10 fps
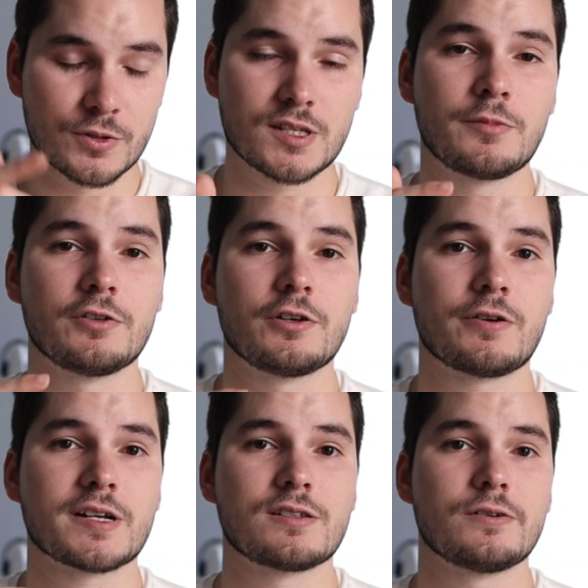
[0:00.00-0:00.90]

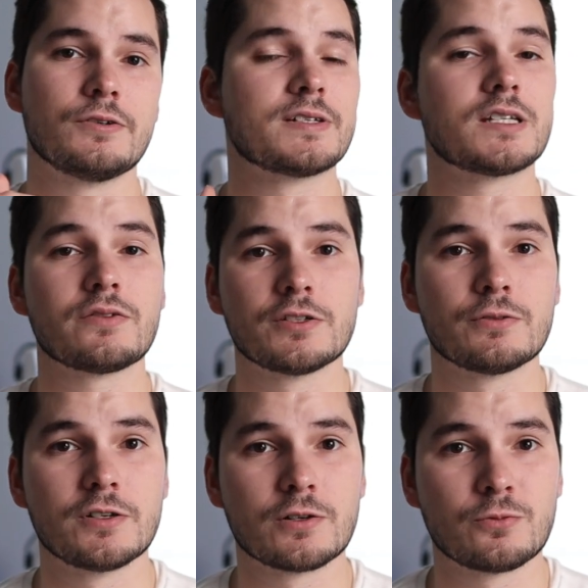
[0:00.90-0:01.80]
USMLE-RX though, you can definitely
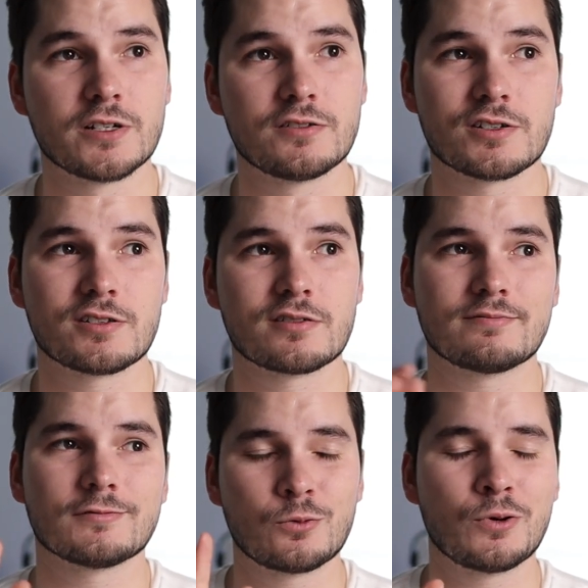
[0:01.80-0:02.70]
do in year one, just
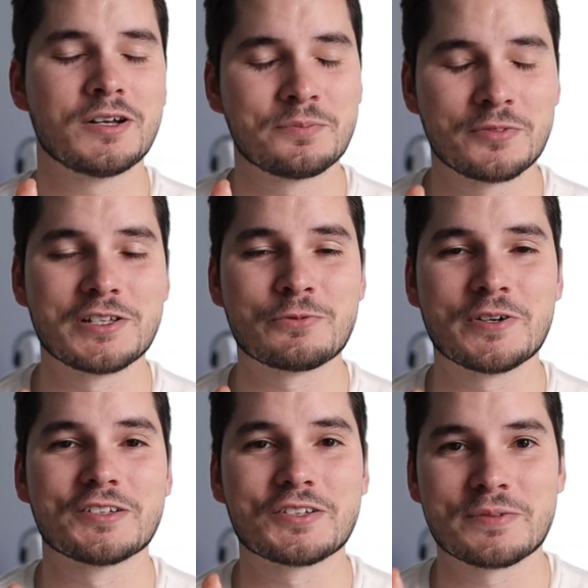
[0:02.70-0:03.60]
please
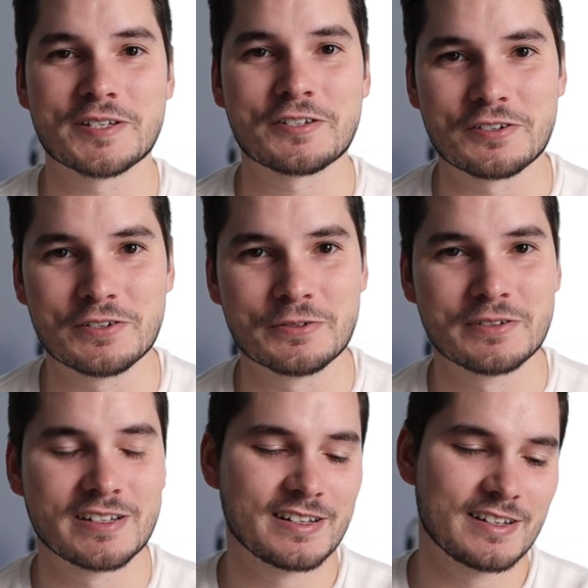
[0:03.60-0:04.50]
wait until semester
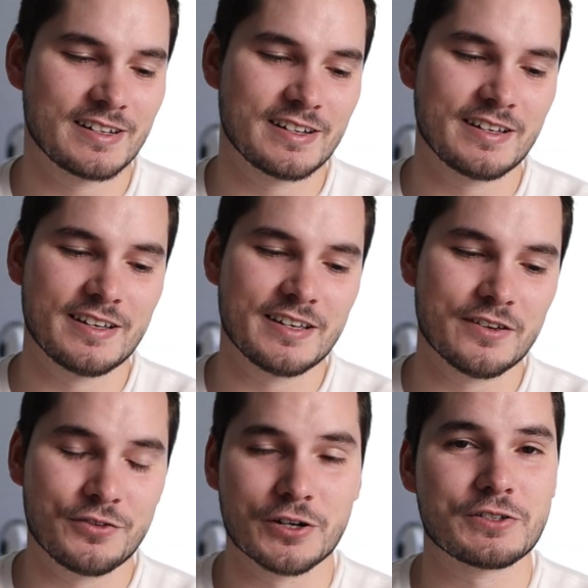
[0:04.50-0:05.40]
two.
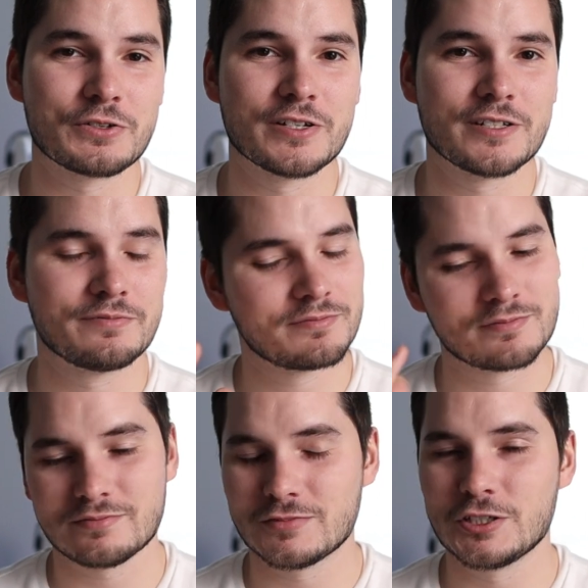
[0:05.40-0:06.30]
If you don't do it,
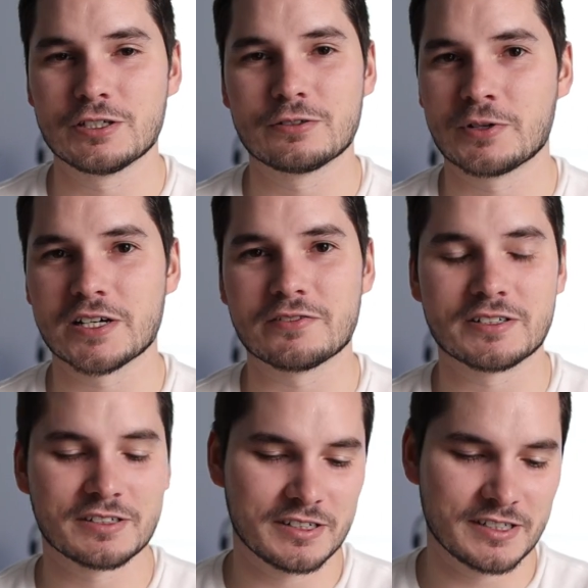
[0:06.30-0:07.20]
you know,
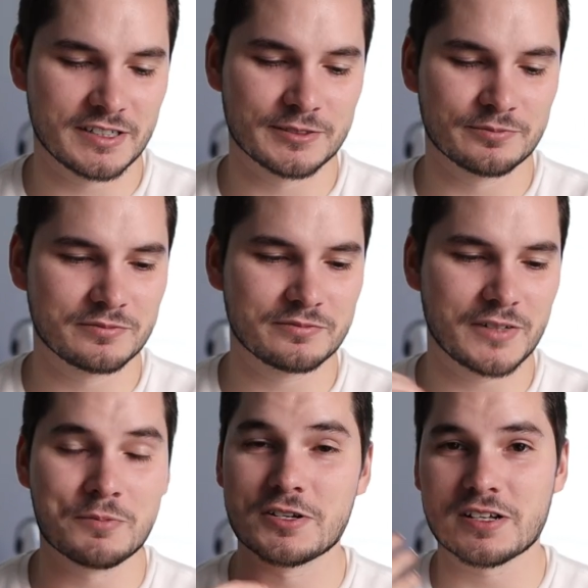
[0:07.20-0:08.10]
whatever.
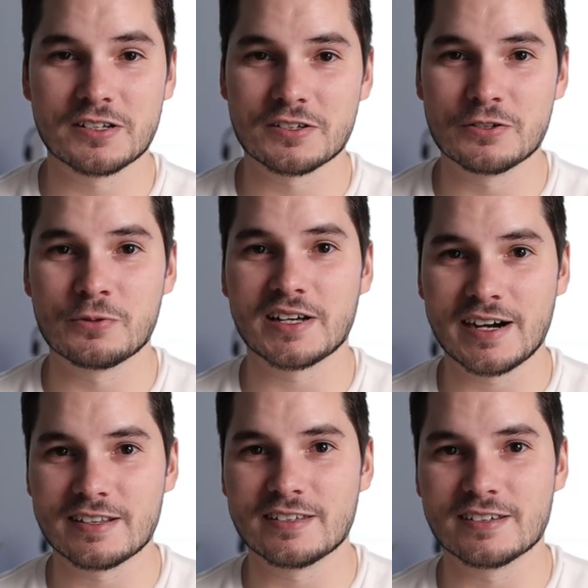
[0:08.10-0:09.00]
I'm just telling you what
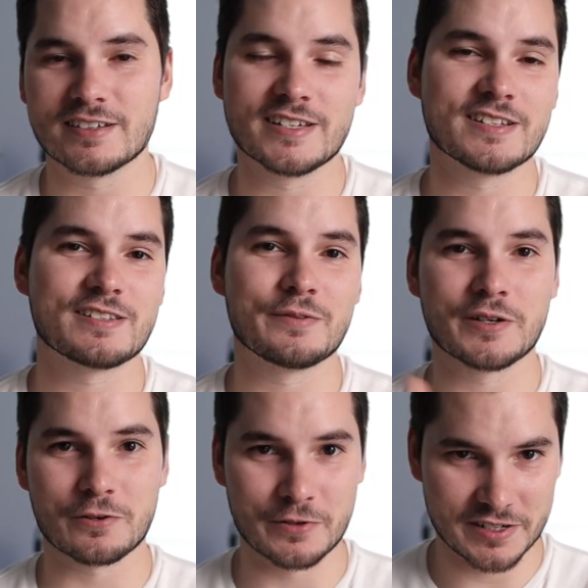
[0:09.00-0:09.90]
I think is the
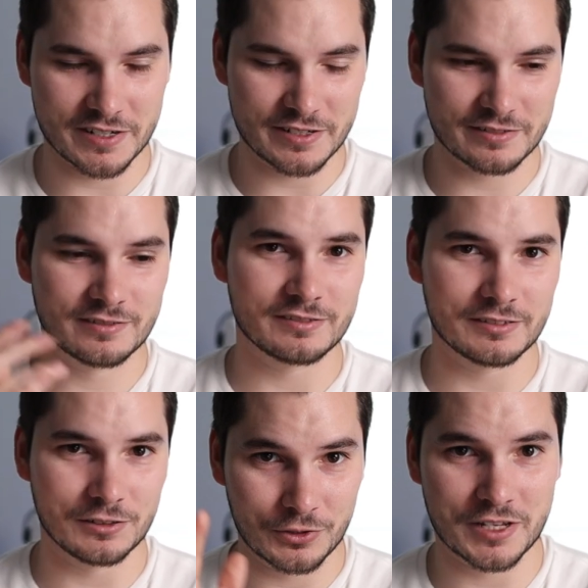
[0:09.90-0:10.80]
better way to go,
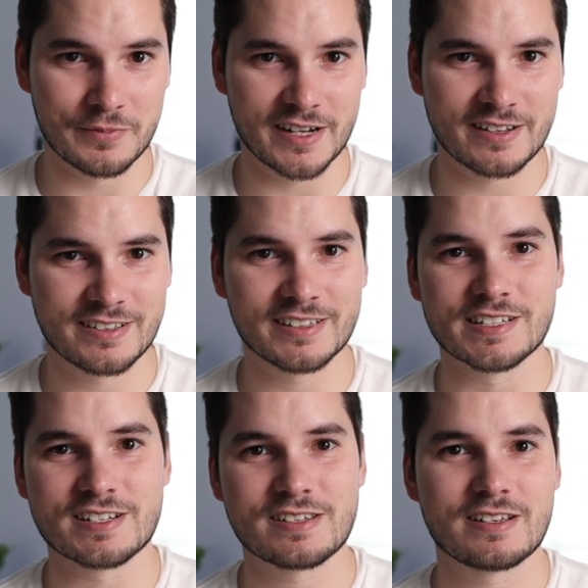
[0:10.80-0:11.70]
looking back at
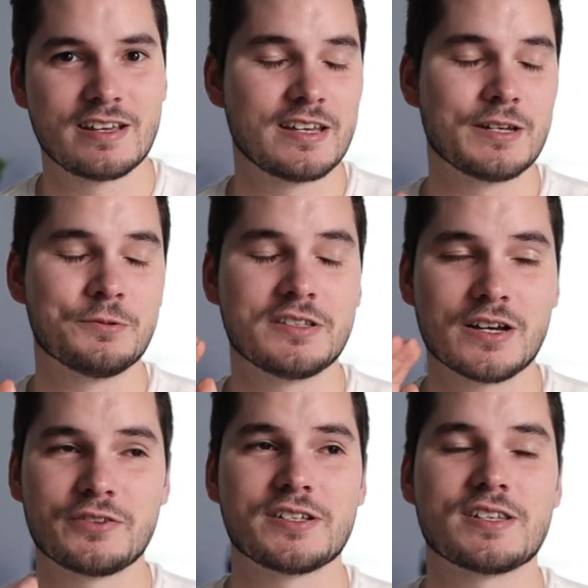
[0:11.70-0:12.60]
least. It would
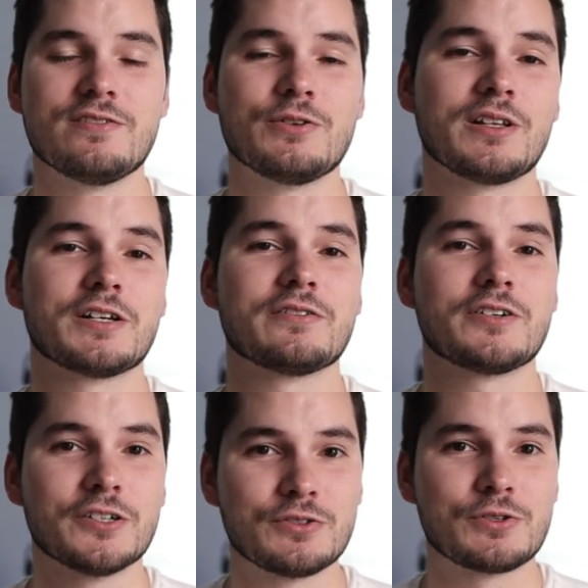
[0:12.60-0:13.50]
definitely save you a lot
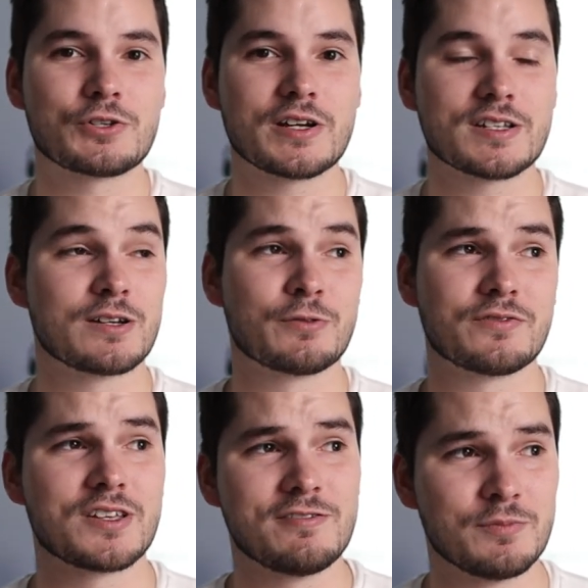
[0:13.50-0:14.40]
of undue stress. It would
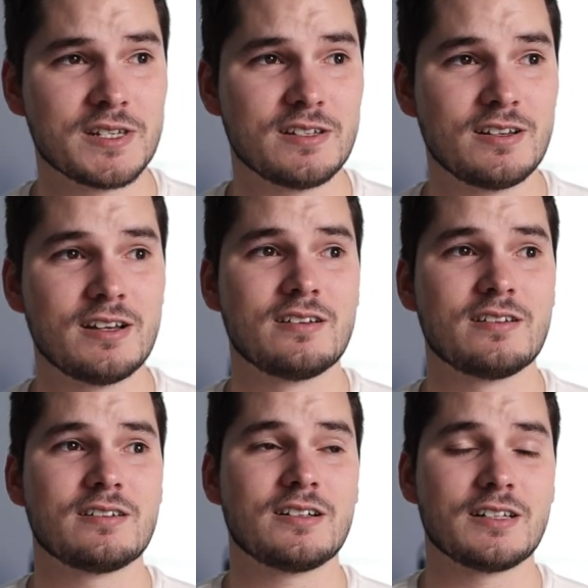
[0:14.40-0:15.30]
have saved me
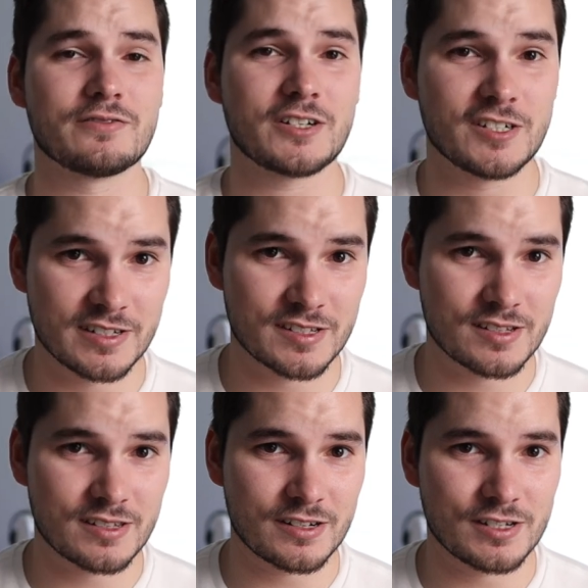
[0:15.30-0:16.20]
a lot of
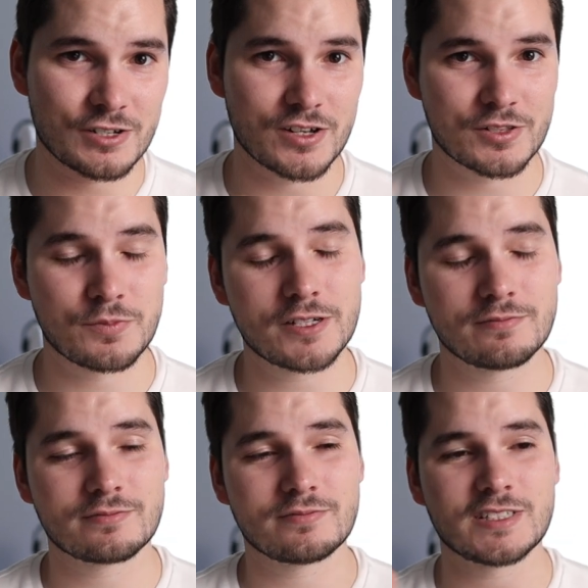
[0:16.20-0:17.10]
unnecessary stress,
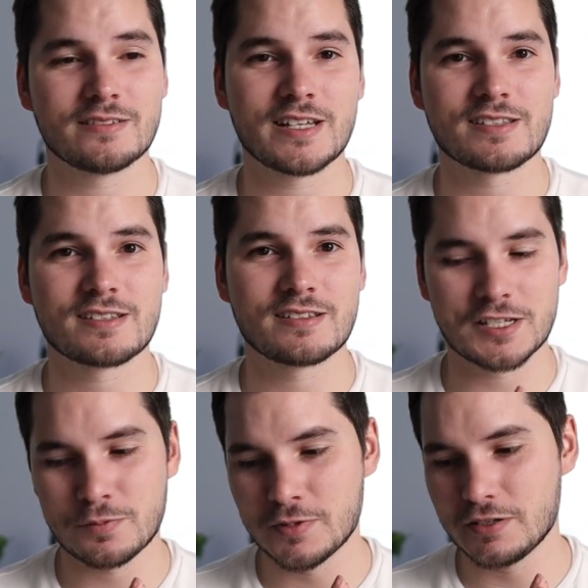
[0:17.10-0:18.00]
but
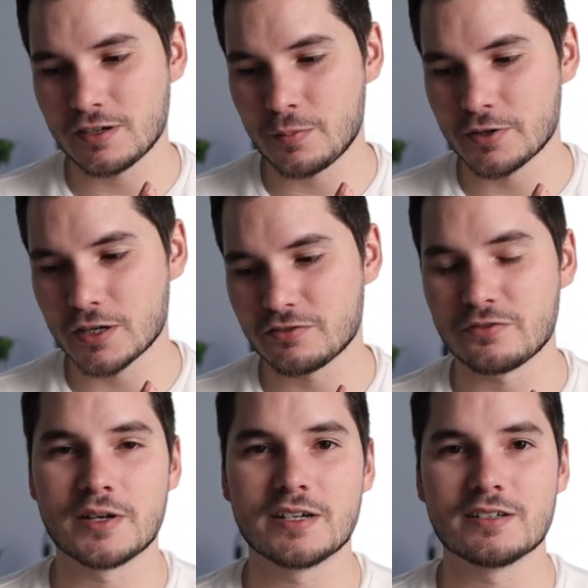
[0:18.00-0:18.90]
that's me hopping off
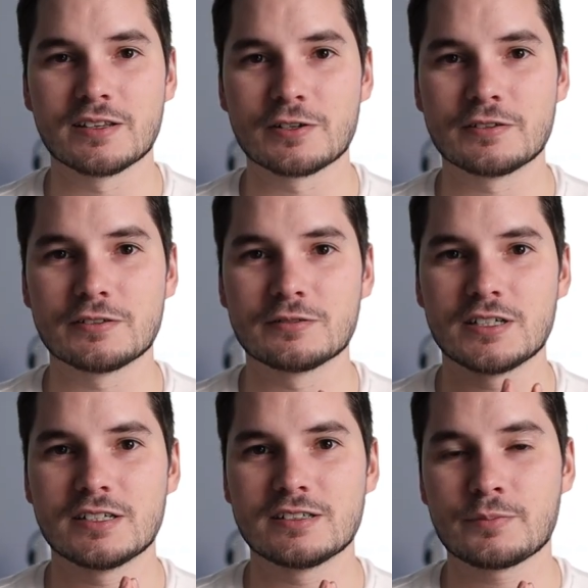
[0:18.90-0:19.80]
of my
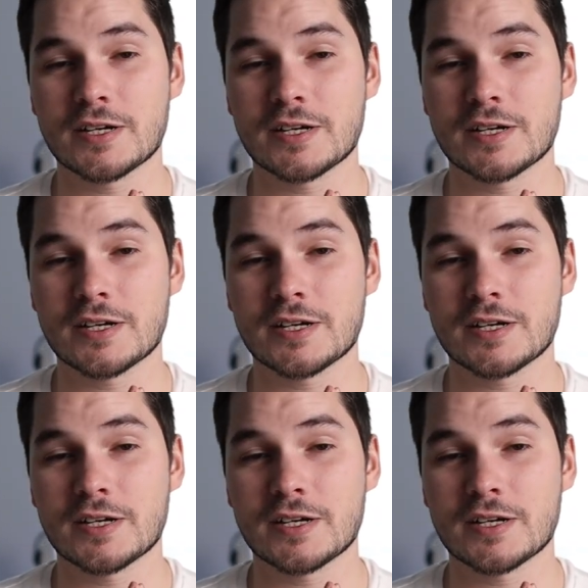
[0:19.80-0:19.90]
little